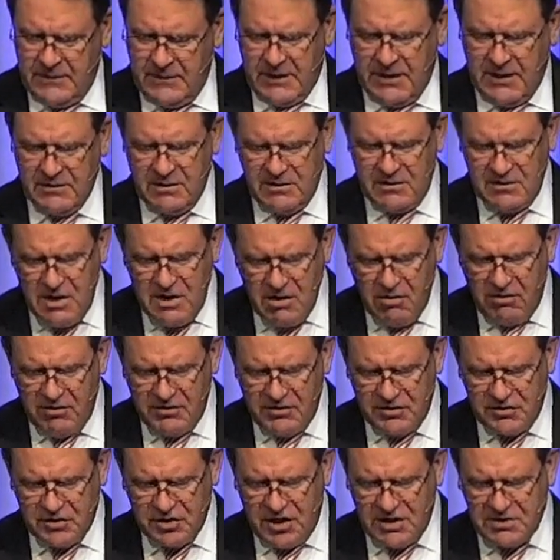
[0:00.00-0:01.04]
And the nearer
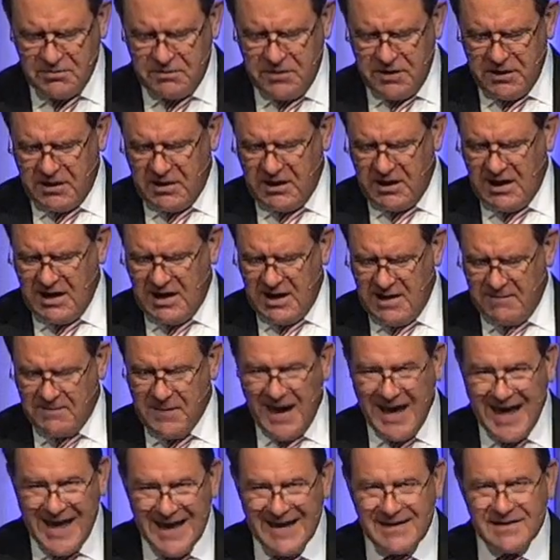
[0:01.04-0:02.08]
the judgment came,
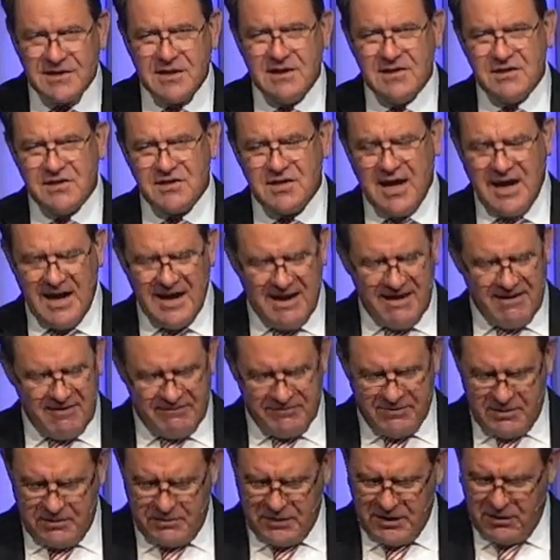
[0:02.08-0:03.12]
8
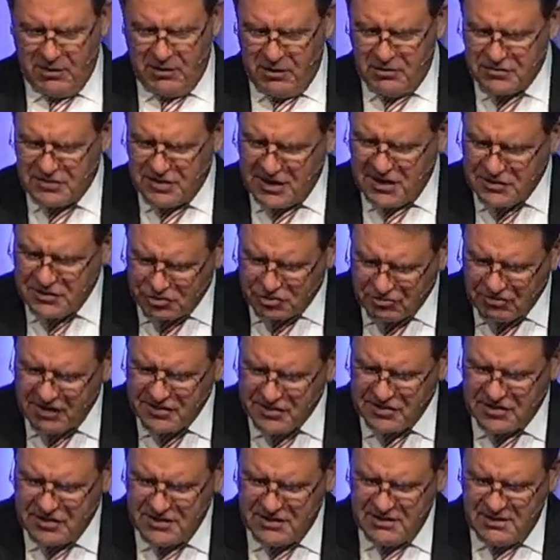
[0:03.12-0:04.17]
saved because they
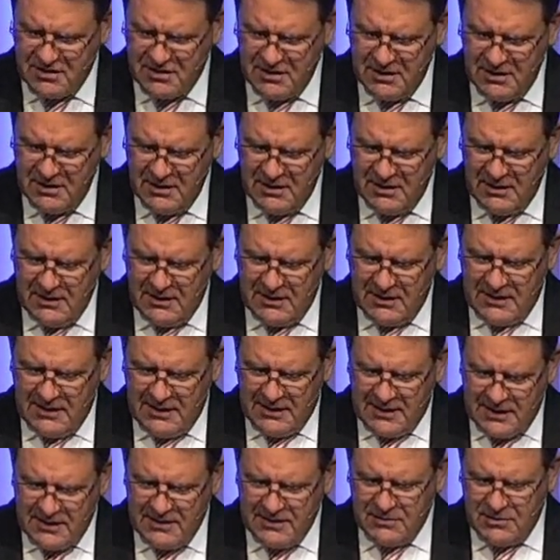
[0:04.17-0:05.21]
trusted
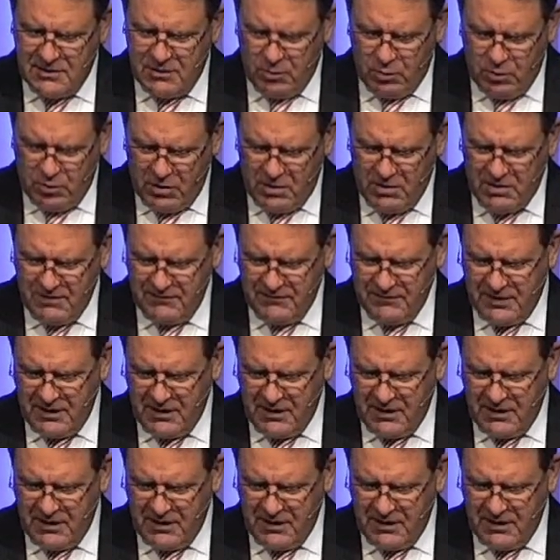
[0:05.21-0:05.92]
in the word of